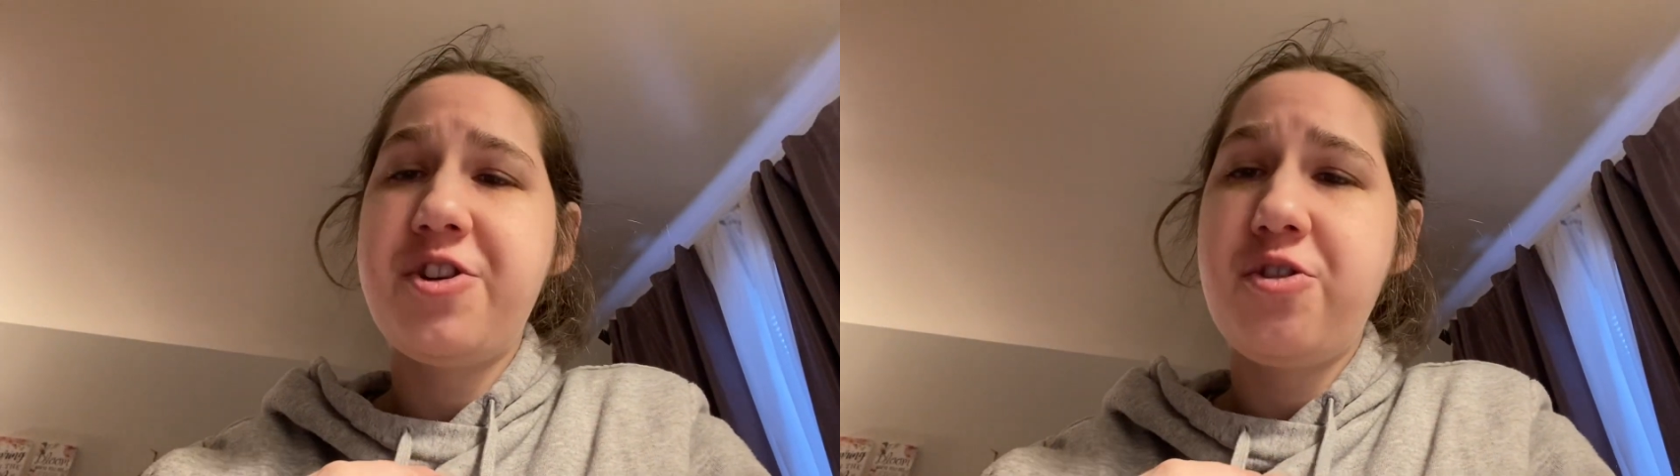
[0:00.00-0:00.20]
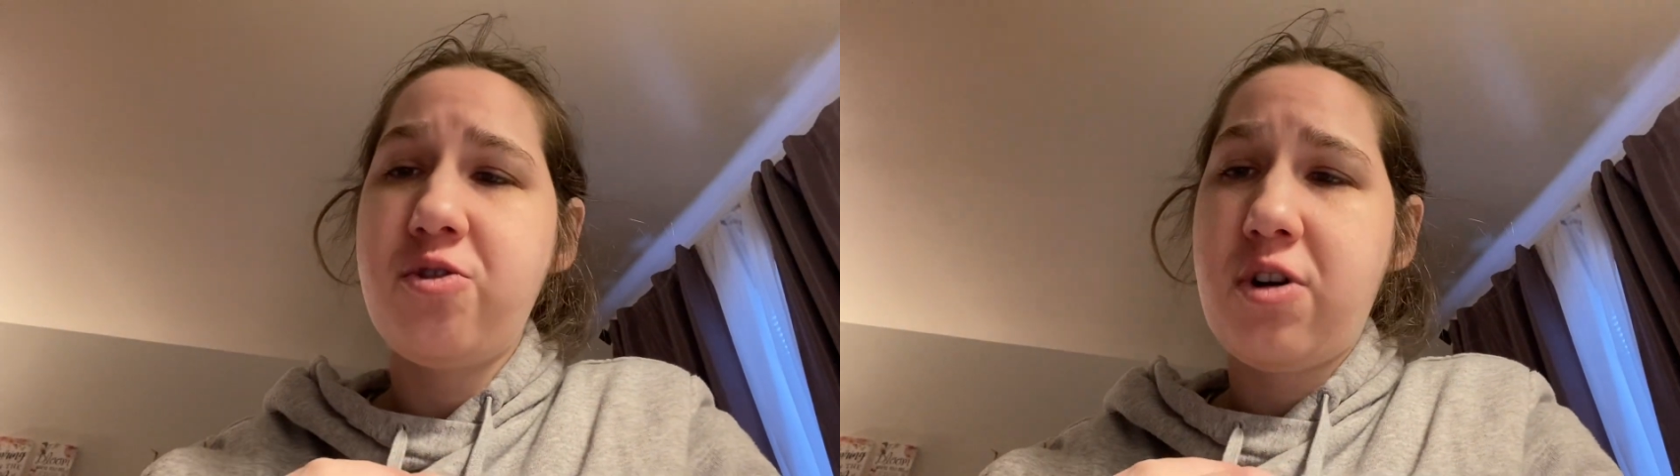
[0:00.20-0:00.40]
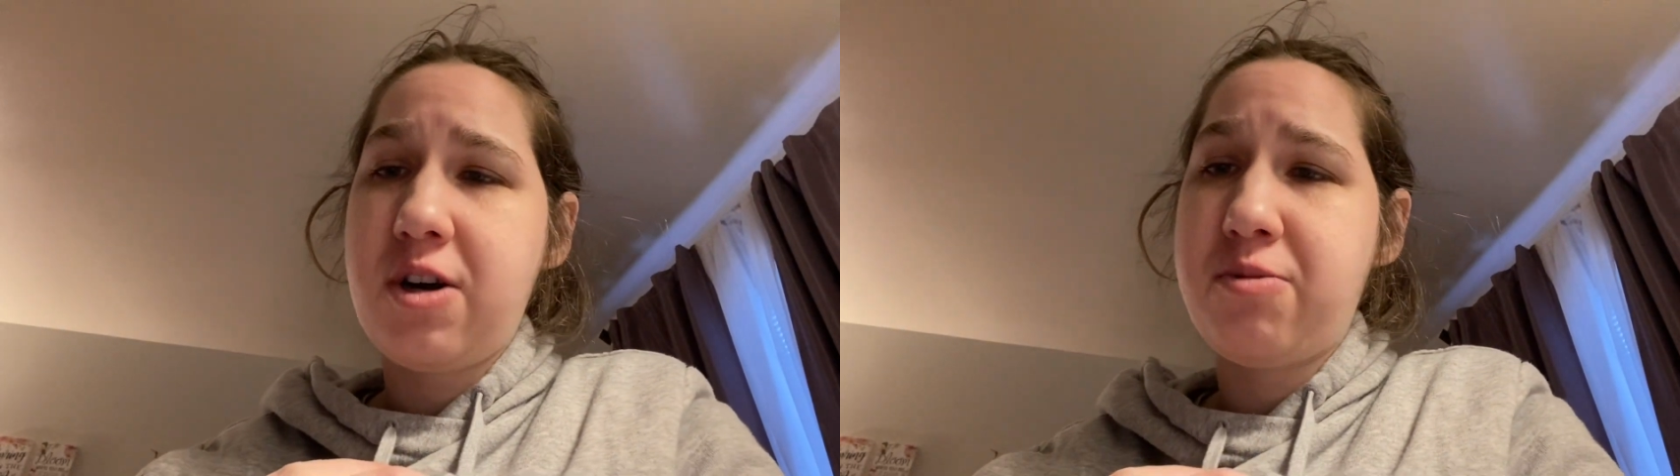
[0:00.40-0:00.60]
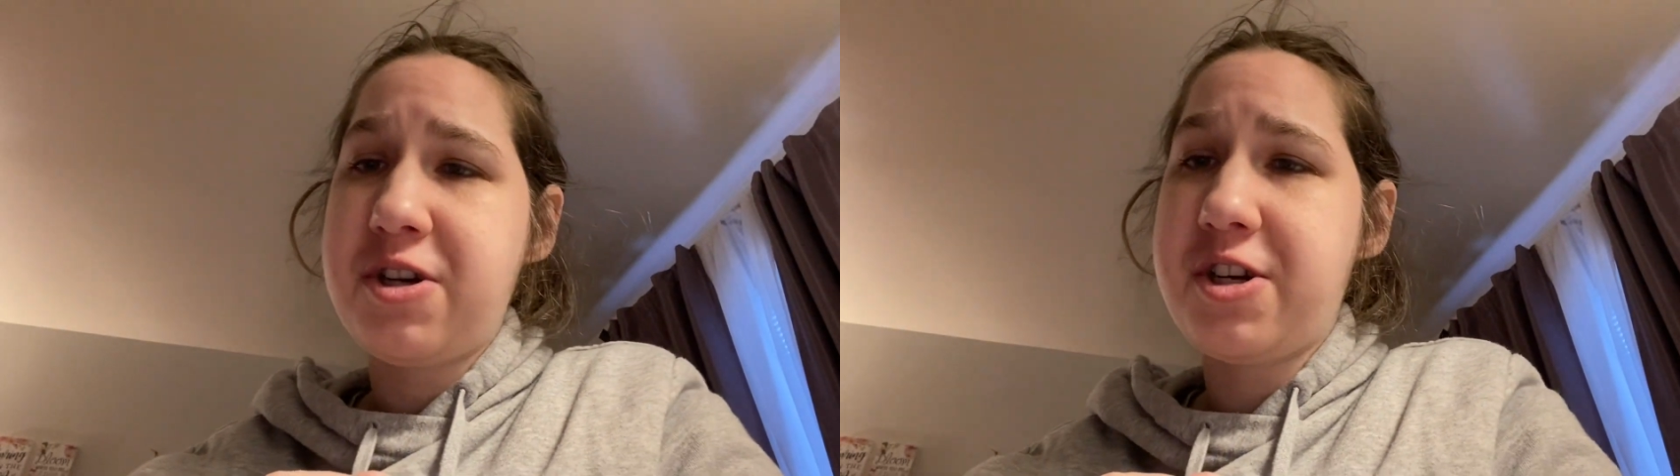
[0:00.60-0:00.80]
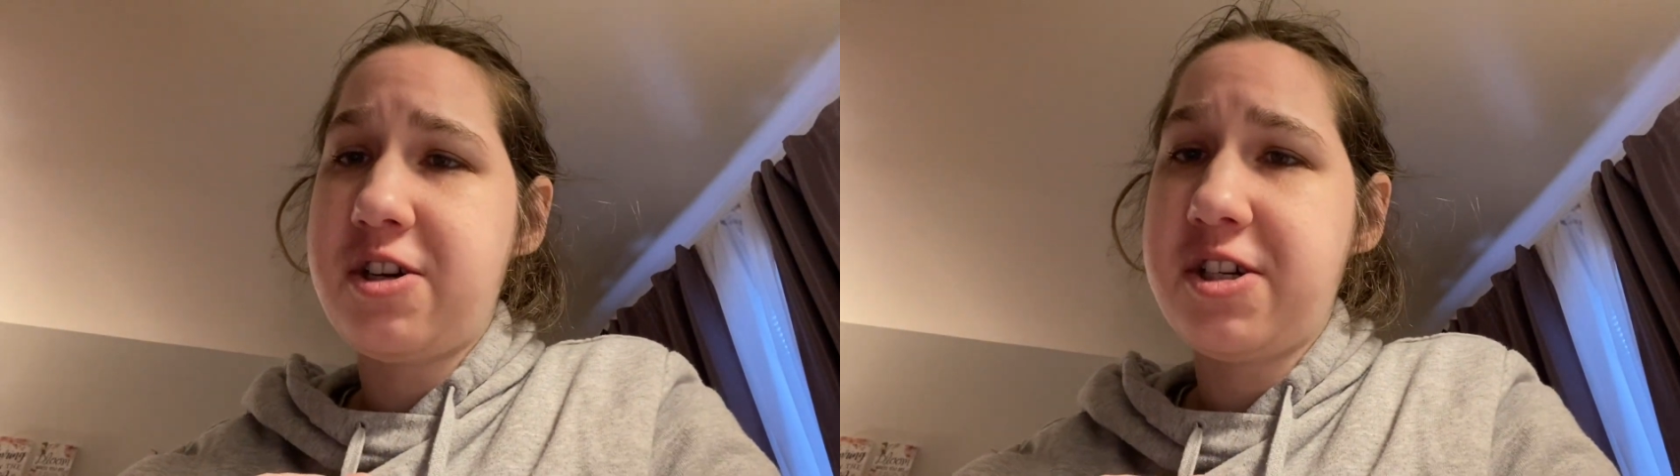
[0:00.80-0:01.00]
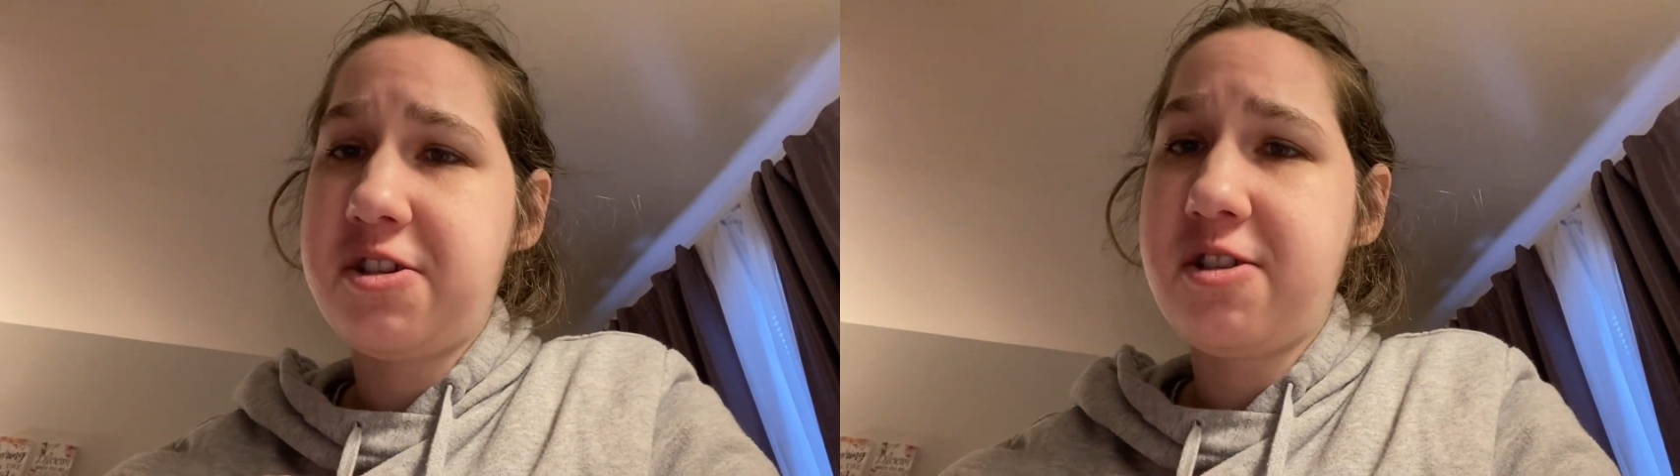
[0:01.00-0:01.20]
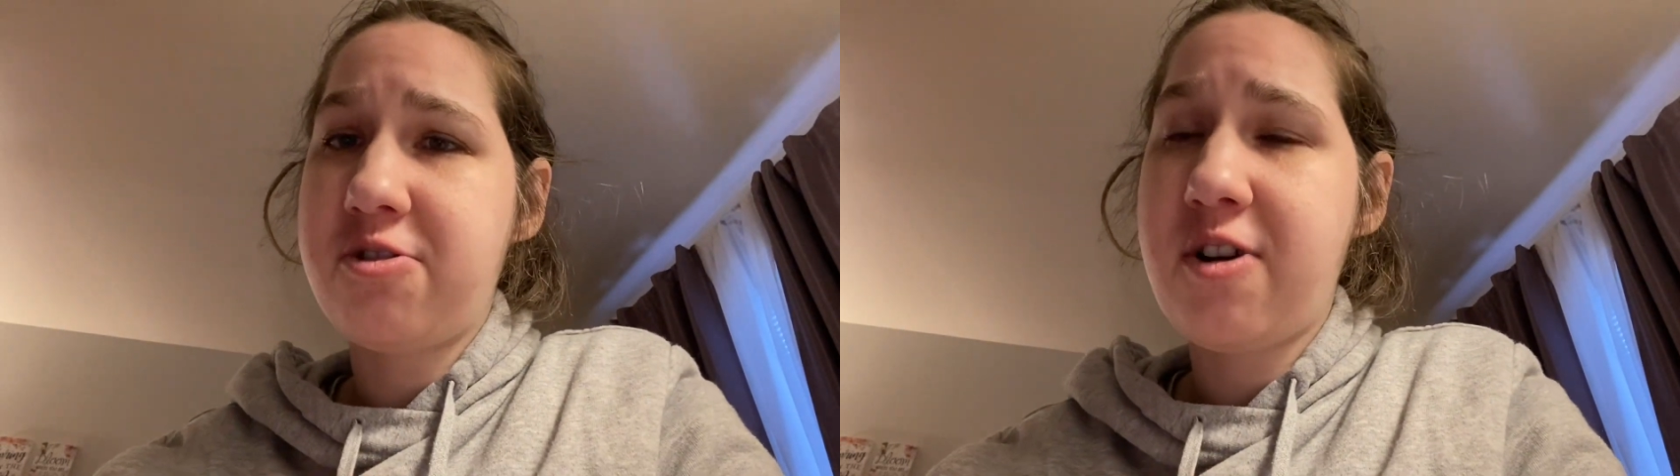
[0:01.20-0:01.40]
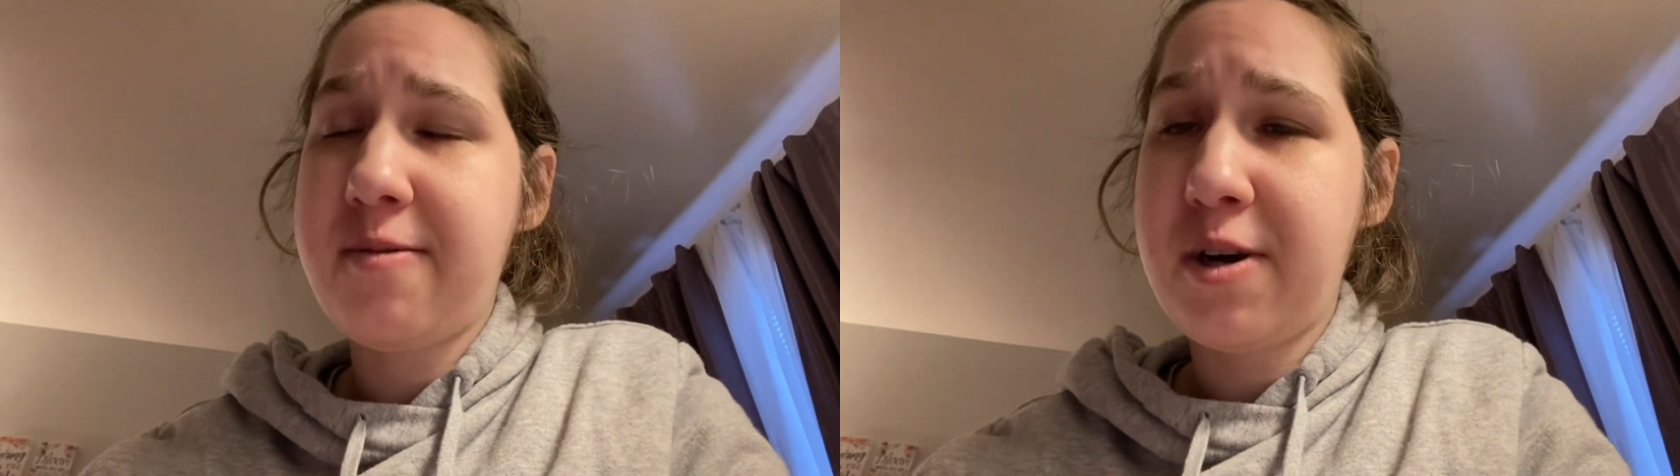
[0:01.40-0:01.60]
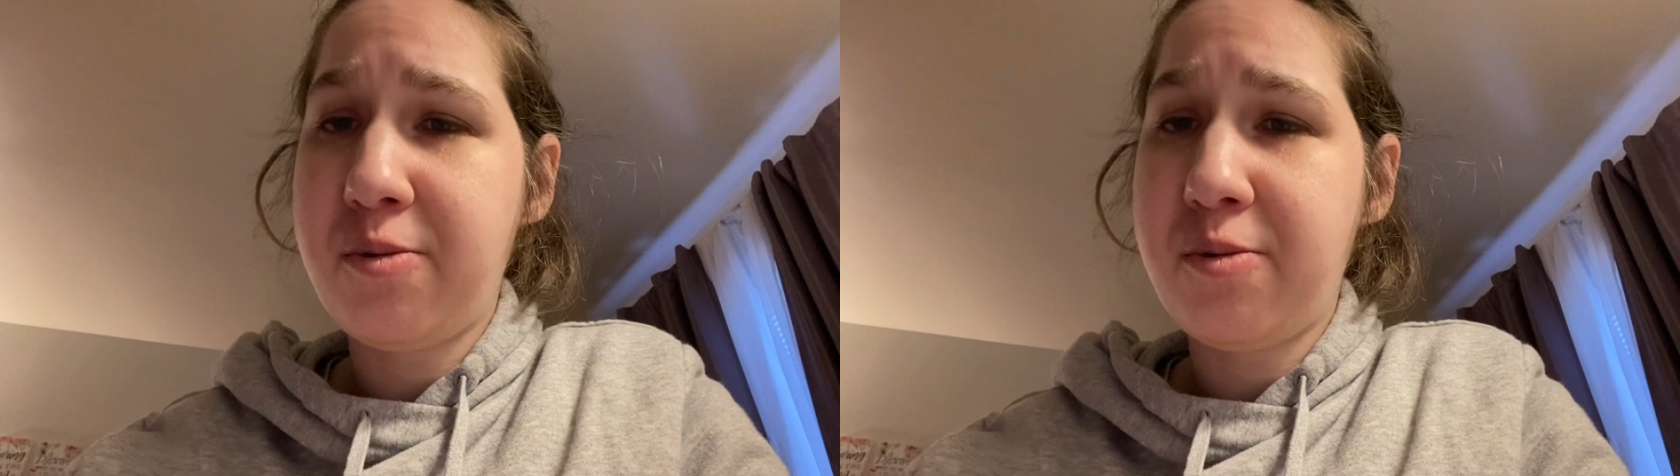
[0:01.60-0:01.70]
you are a returning subscriber,